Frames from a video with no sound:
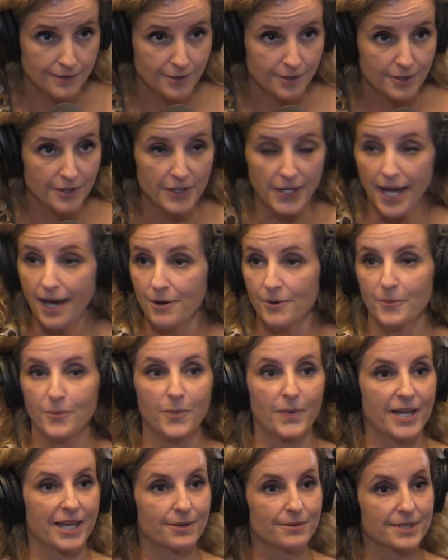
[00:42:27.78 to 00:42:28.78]
Yeah,
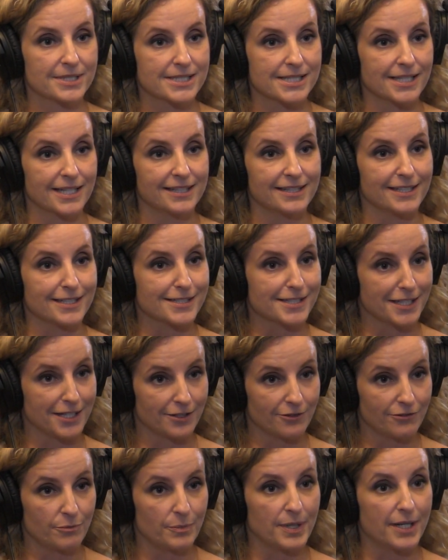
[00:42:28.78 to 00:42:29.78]
we would send these
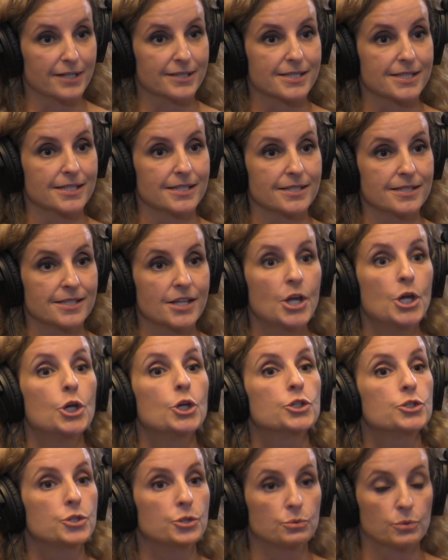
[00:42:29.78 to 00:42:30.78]
gift boxes
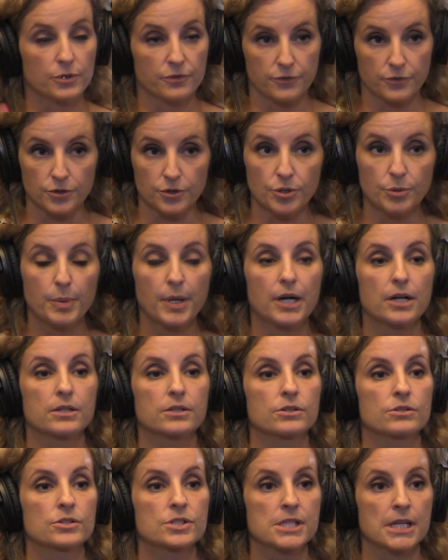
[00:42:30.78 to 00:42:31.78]
to referral
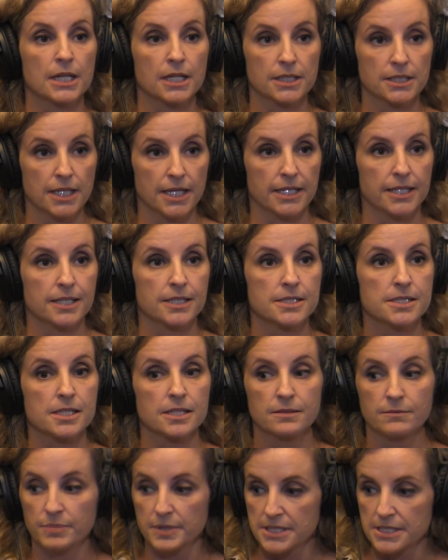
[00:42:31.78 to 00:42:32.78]
partners and clients
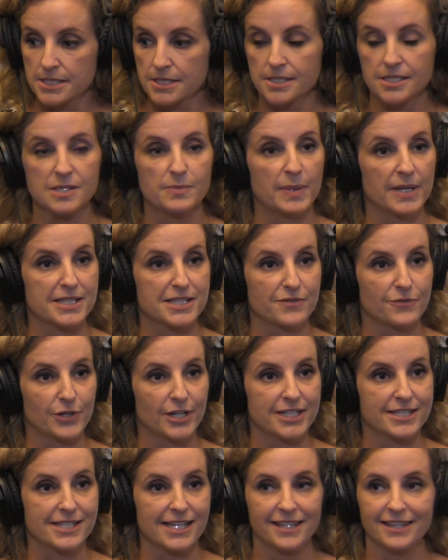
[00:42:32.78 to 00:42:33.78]
and business best
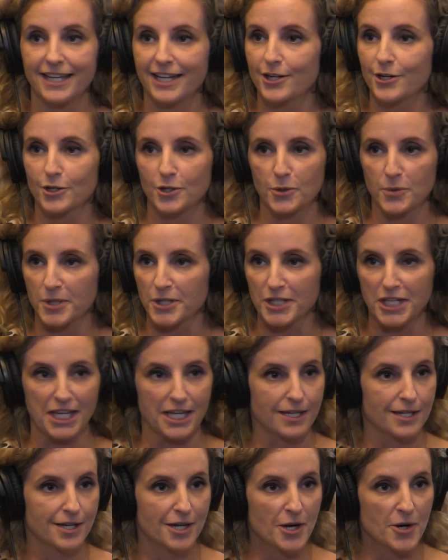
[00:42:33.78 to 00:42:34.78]
friends, and they are
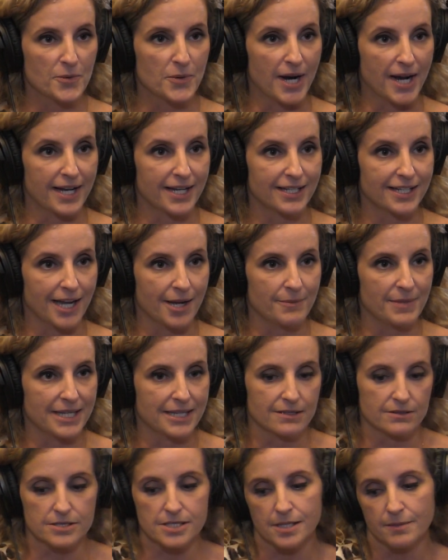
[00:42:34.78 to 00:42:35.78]
quirky, right? Yeah. I mean,
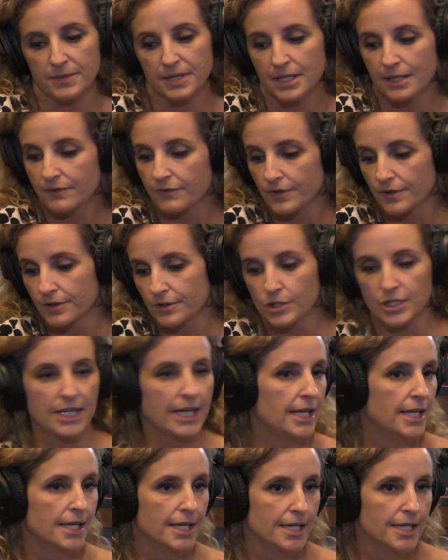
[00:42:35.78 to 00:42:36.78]
there's something for their
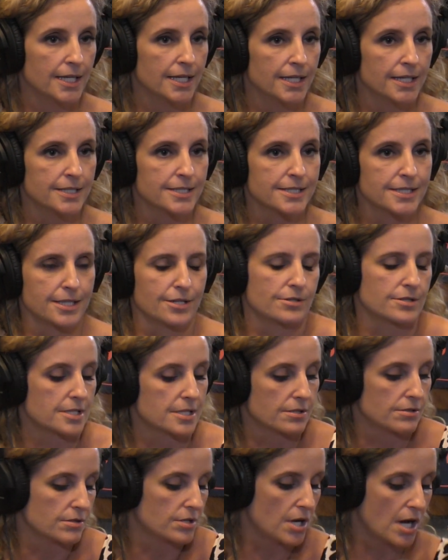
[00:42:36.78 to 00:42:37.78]
kids. There's
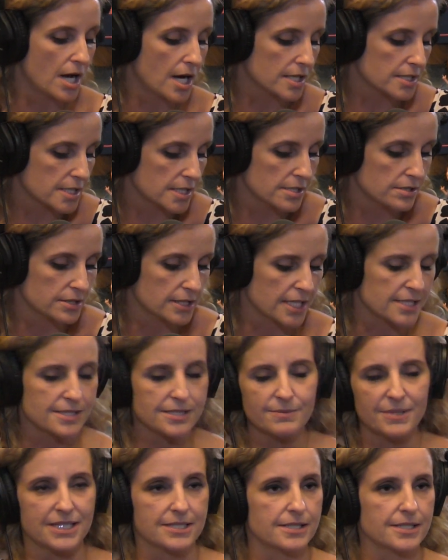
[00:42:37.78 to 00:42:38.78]
little cocktail glasses.
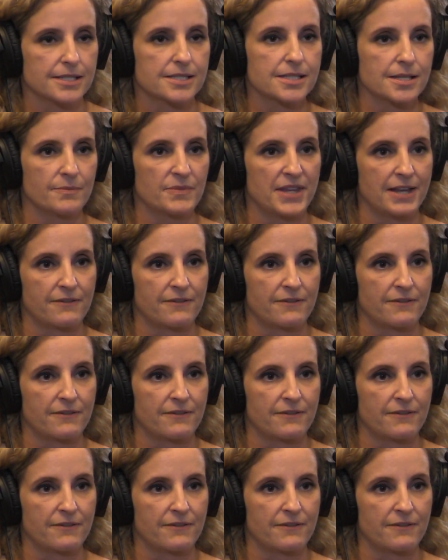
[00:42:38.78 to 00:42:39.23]
I mean, it's like something